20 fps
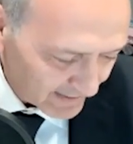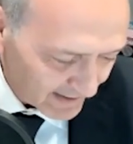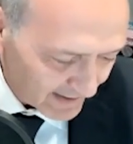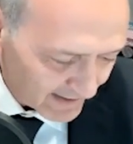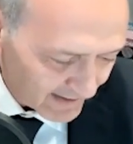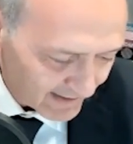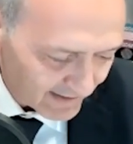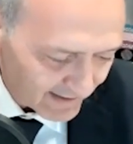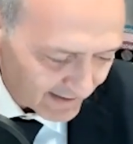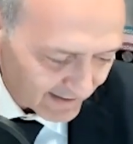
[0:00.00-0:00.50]

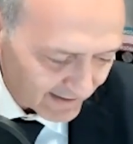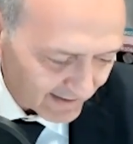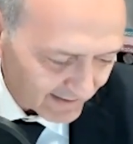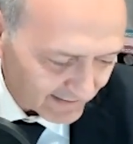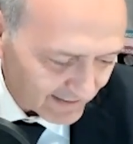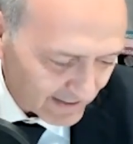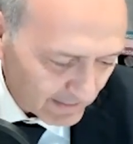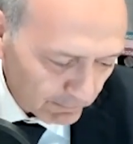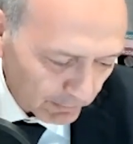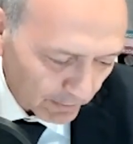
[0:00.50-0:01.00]
in
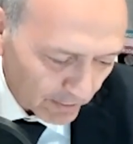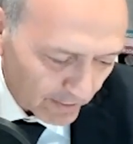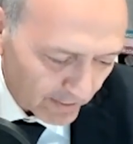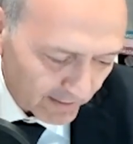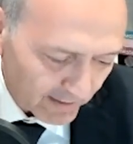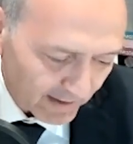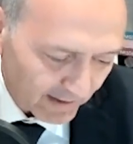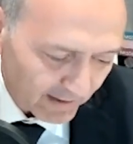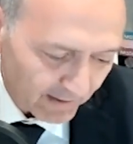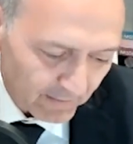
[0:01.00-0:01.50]
deep
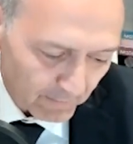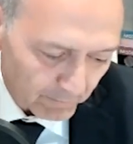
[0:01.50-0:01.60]
learning,